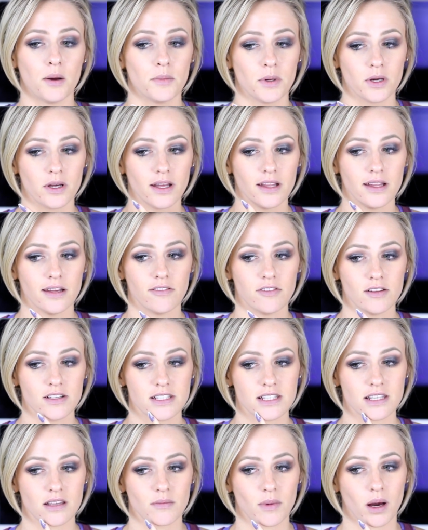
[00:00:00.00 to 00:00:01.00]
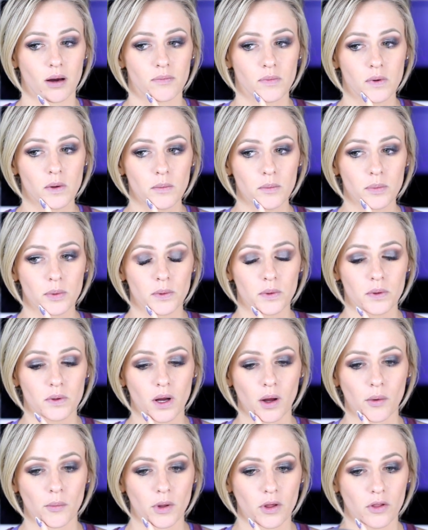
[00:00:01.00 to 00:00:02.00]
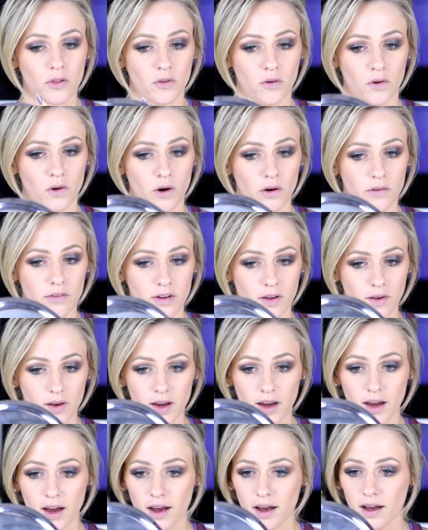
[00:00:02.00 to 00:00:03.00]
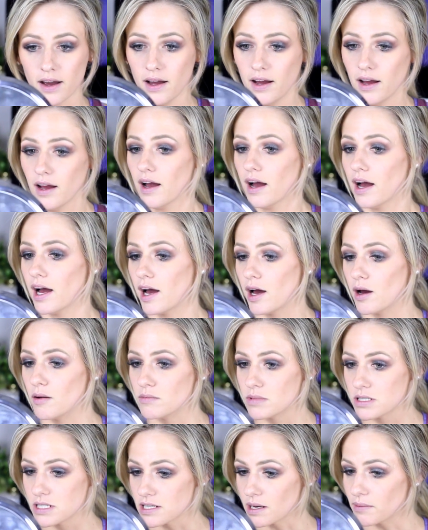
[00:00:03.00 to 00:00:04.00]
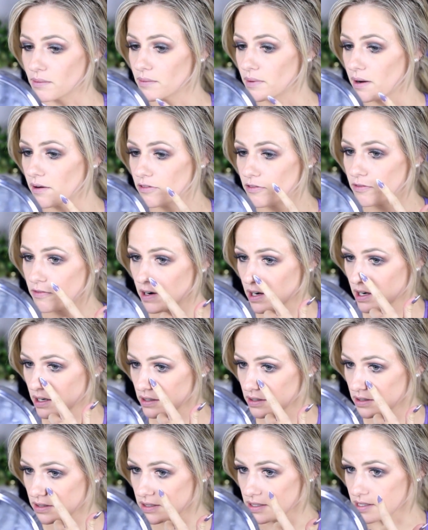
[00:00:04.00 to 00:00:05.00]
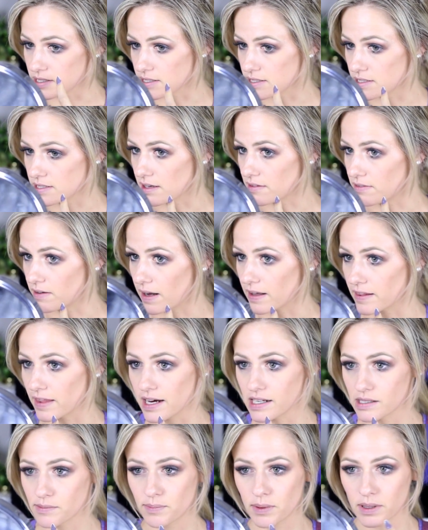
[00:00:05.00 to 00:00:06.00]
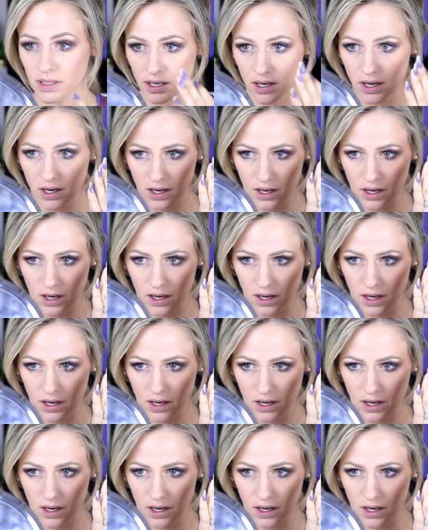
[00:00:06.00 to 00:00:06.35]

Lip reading: You can definitely see my pimple coming through over here, some of my freckles and stuff like that. But